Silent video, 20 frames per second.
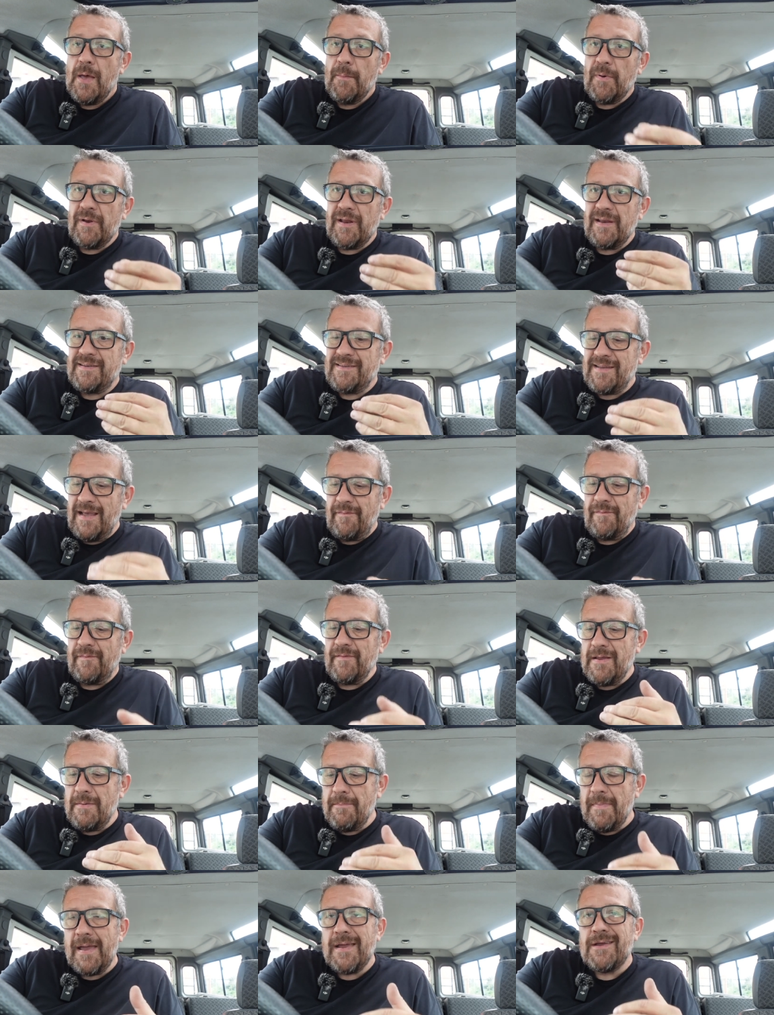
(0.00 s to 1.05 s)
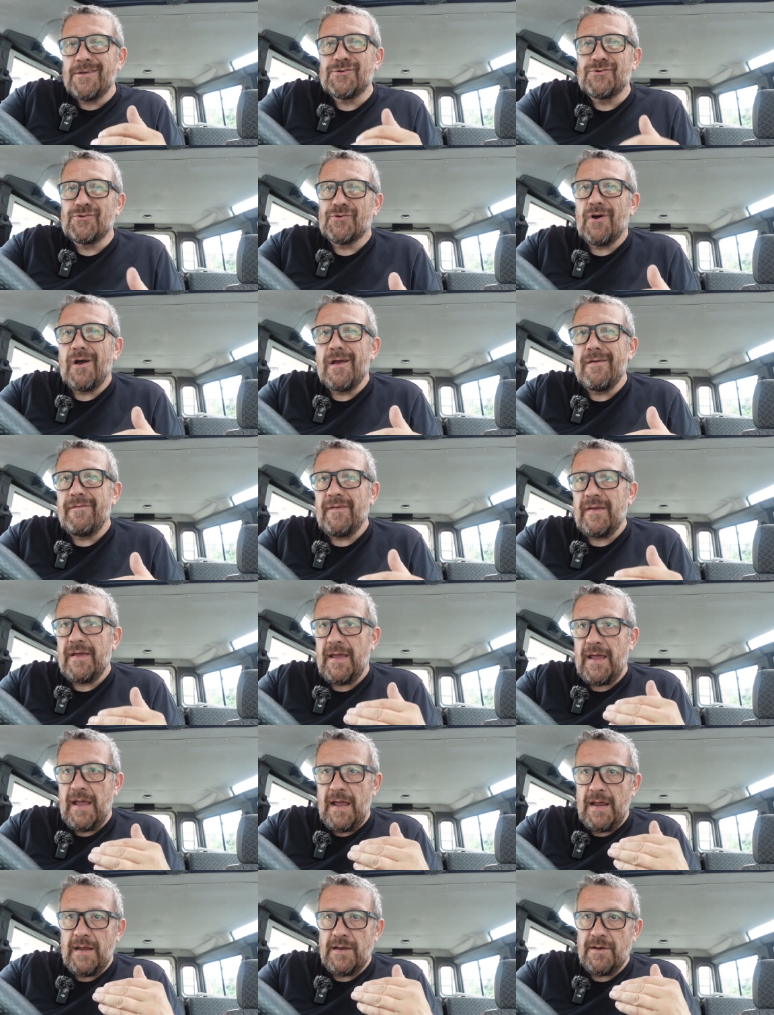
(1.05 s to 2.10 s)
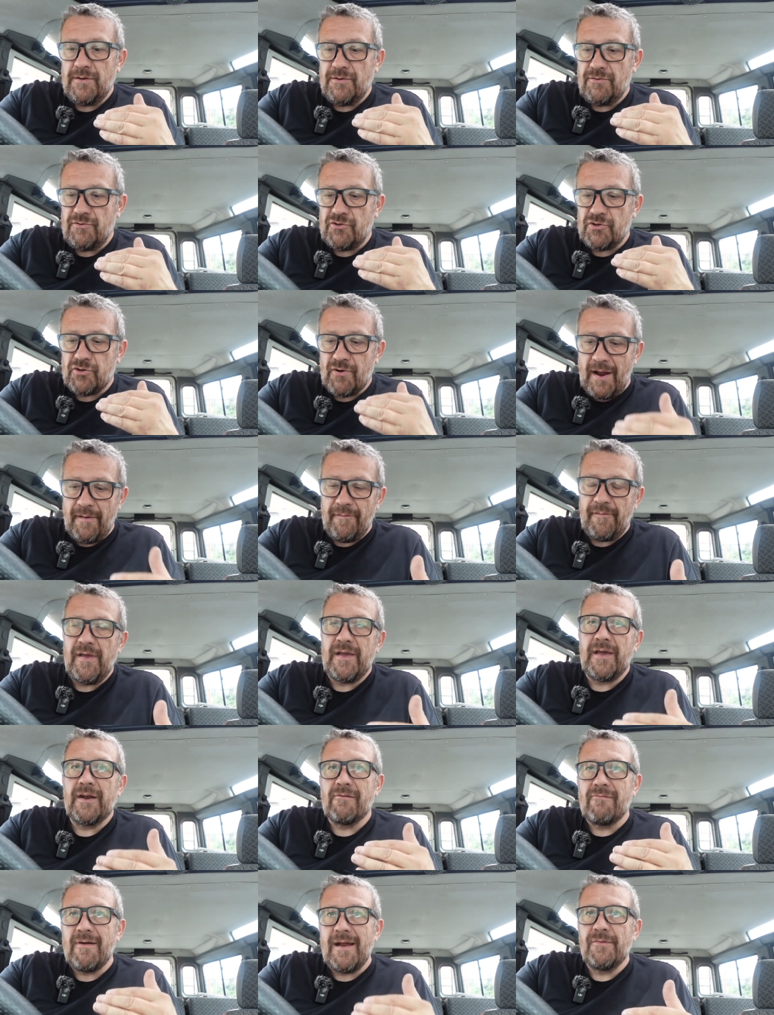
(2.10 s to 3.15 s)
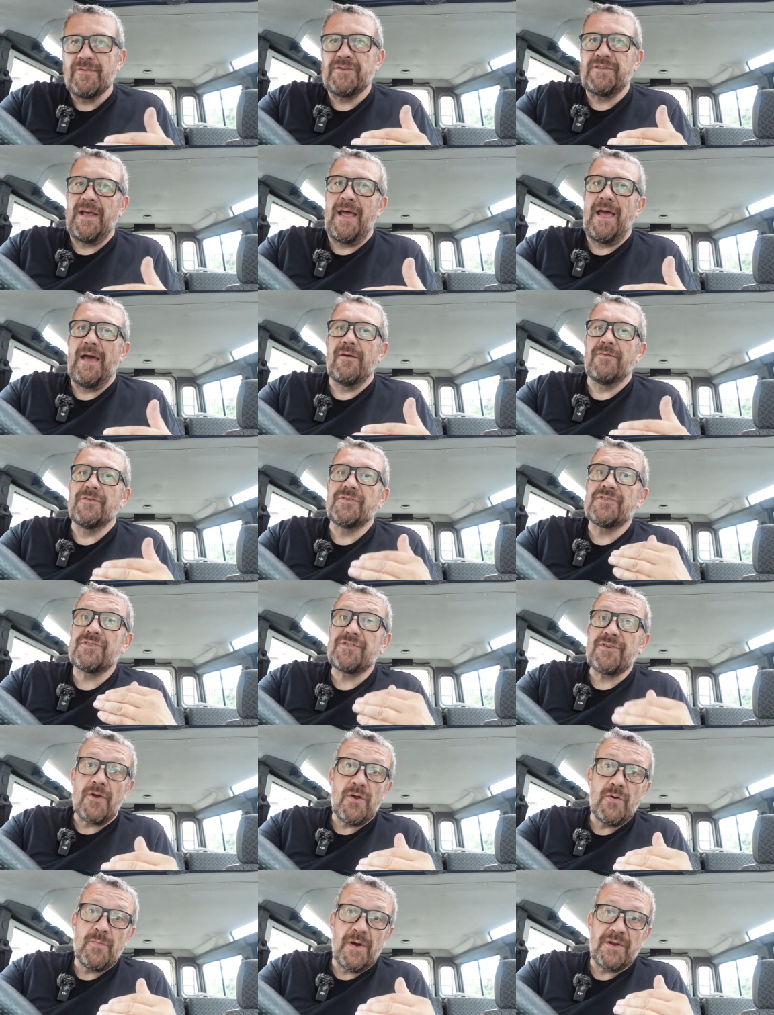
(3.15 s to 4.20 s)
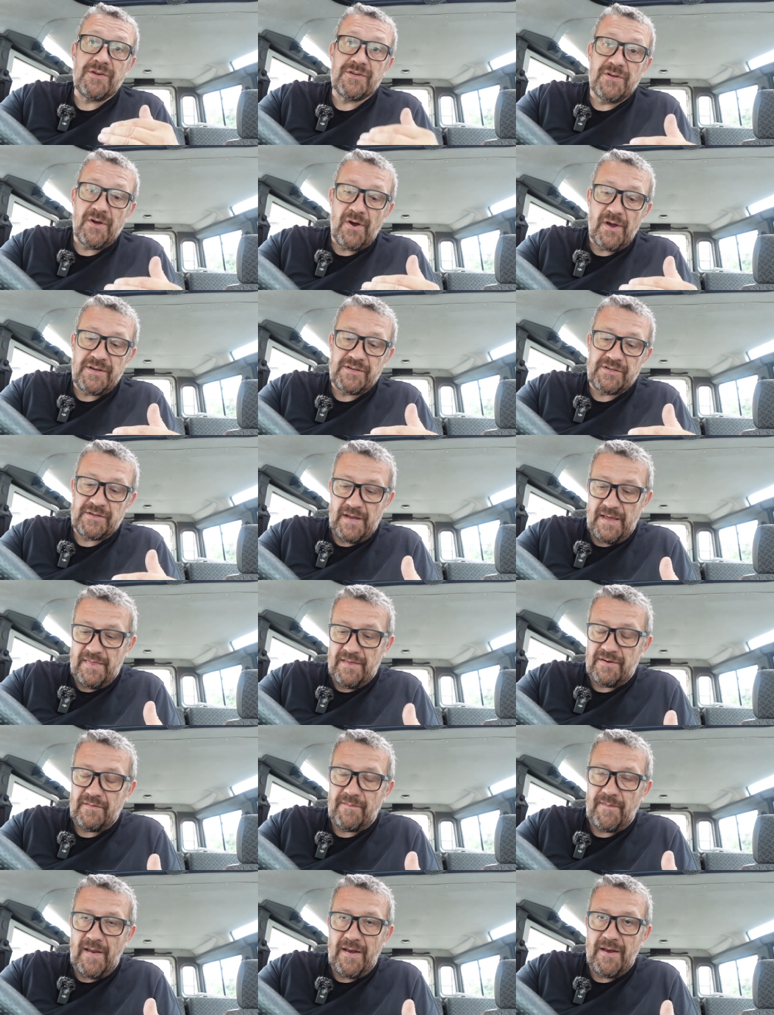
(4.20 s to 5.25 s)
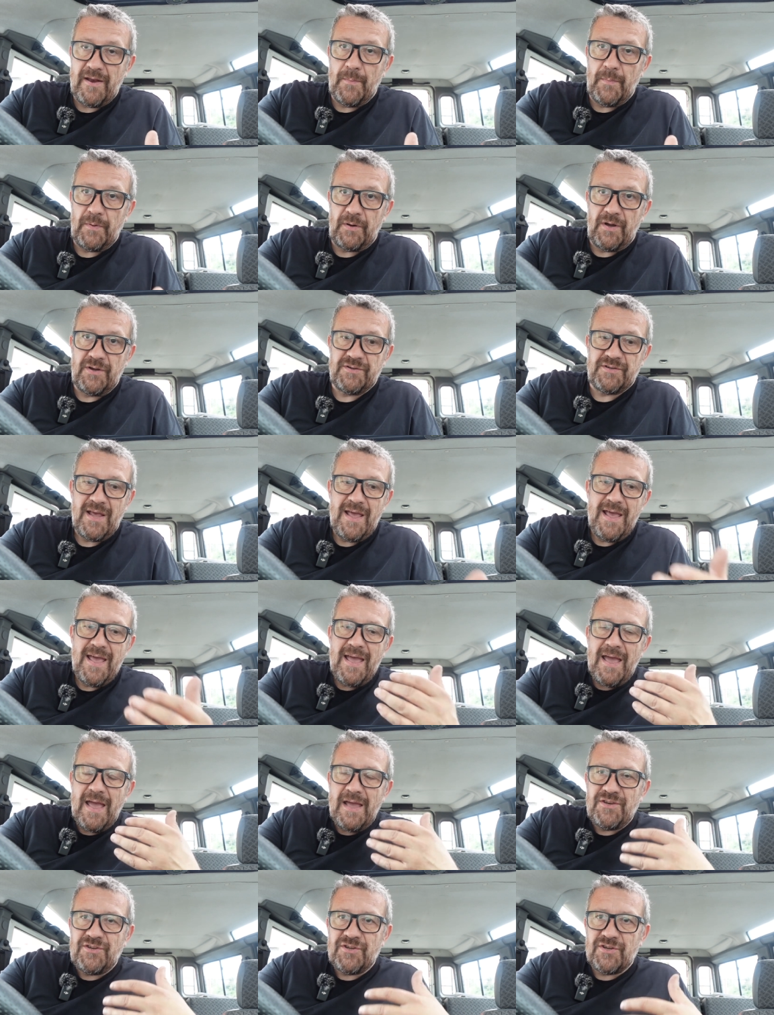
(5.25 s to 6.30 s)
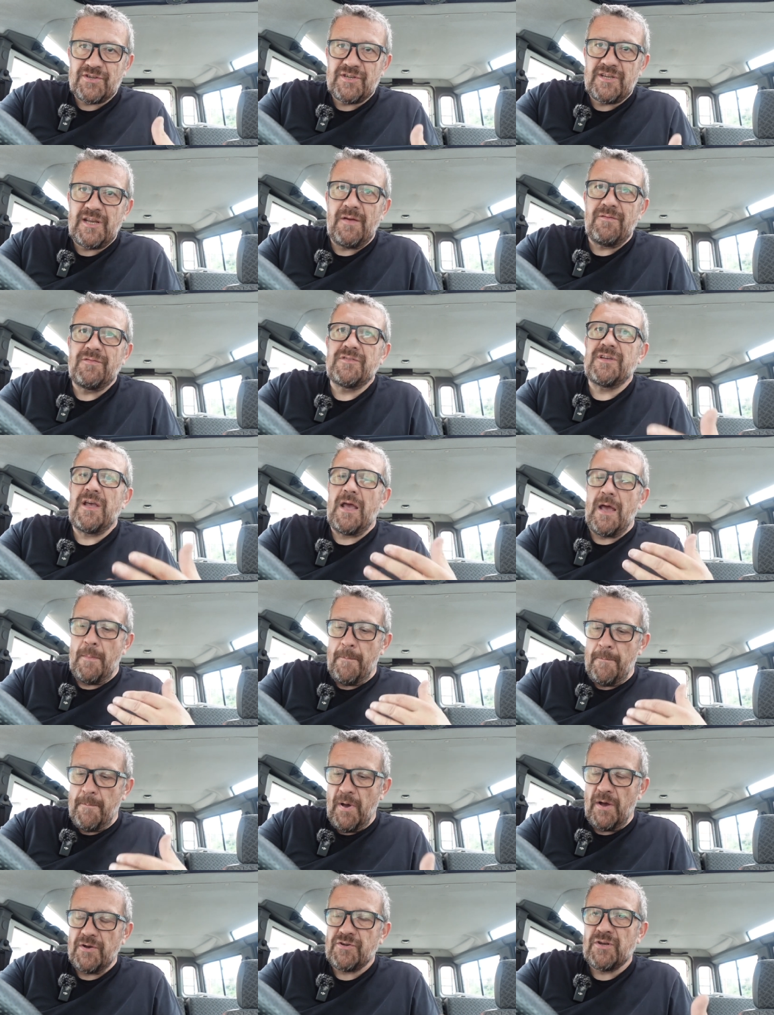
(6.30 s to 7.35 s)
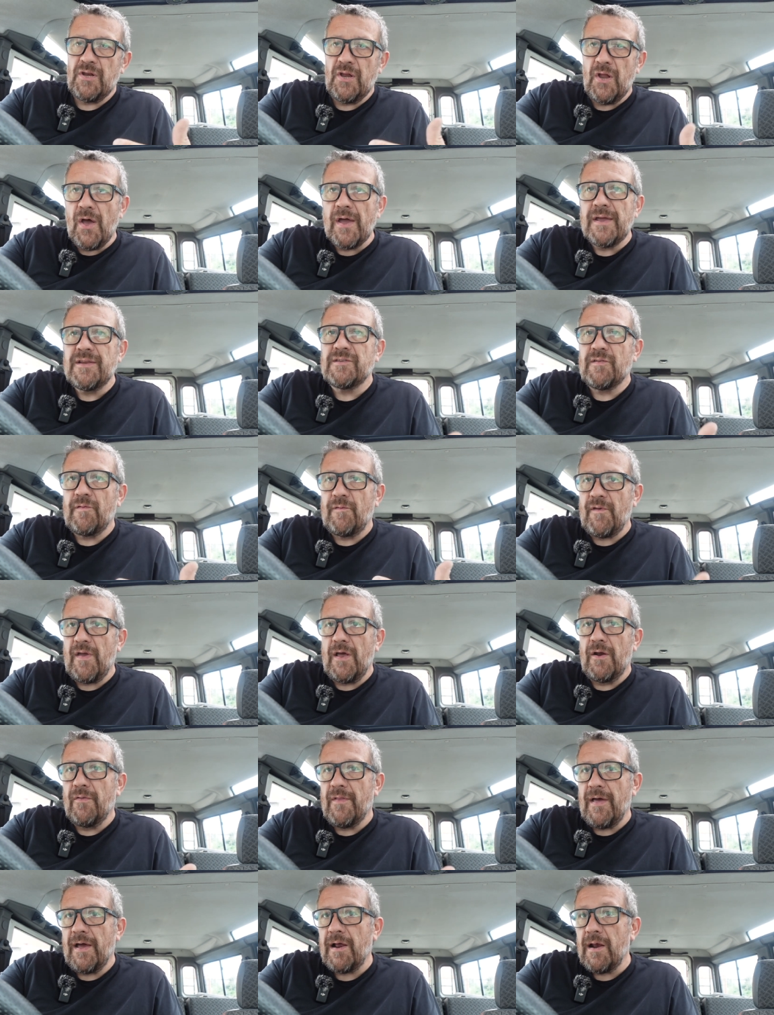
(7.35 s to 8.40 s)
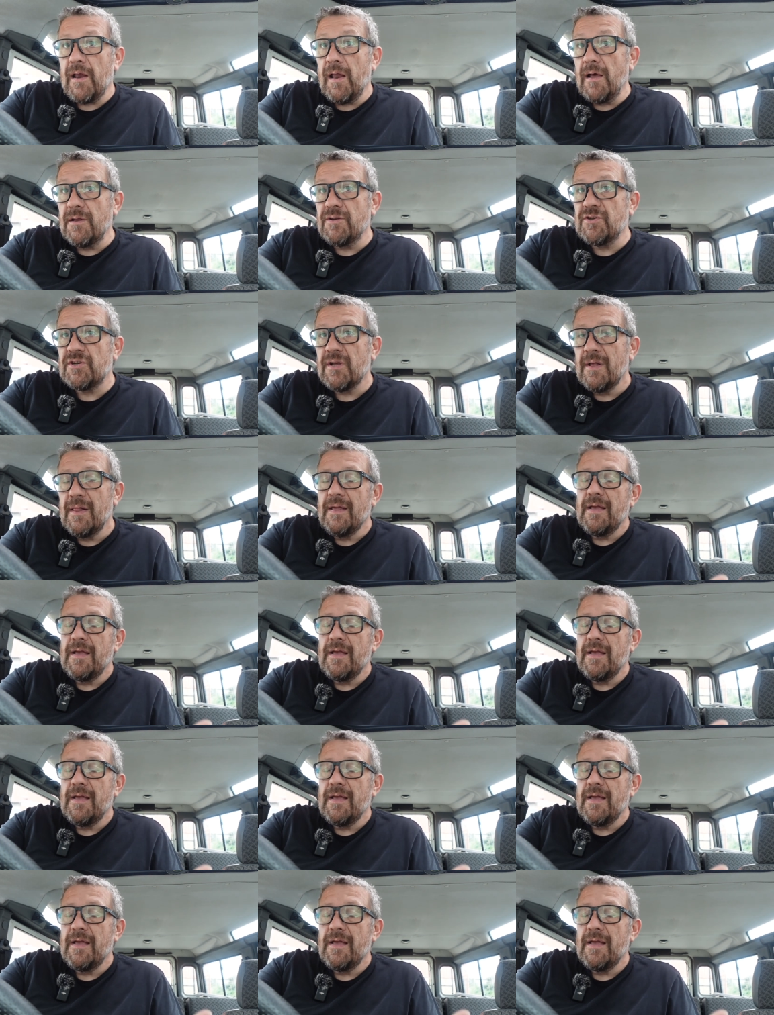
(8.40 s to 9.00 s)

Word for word: But it definitely makes driving in traffic and around town so much nicer in the Defender because it just gives it a much lighter feel on that clutch.